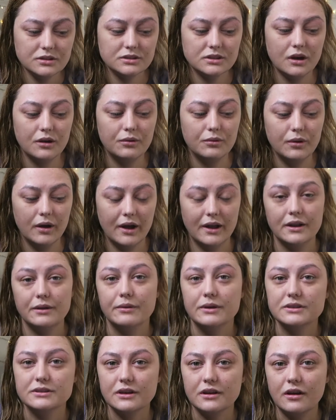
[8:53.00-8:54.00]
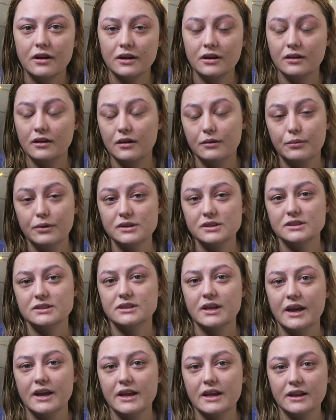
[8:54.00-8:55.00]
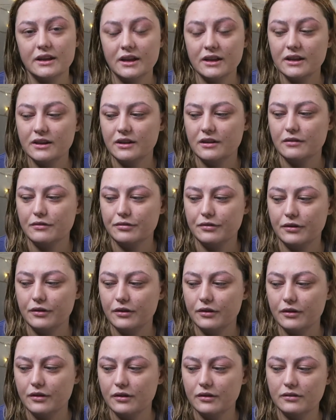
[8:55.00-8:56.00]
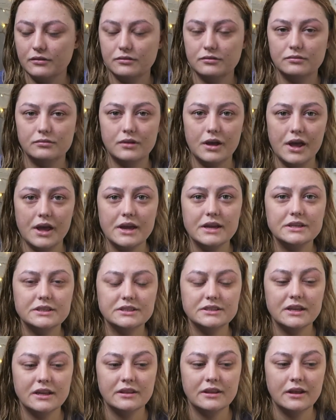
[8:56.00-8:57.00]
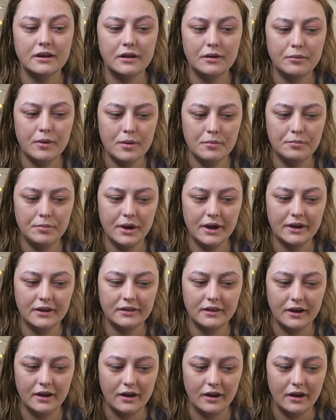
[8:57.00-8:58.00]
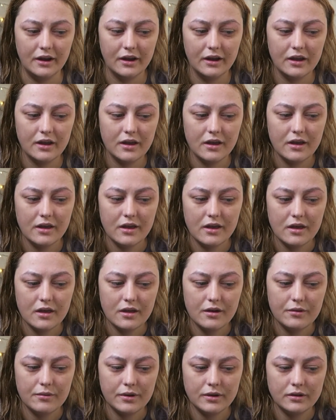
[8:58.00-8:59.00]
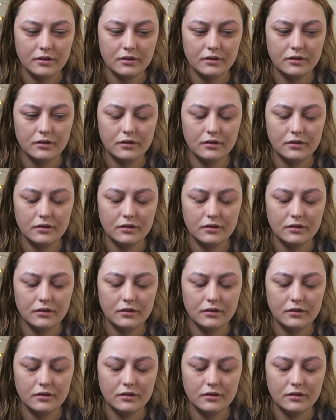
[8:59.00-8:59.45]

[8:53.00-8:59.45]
So anyways, I wasn't taking anything for ages, and then I went back there when,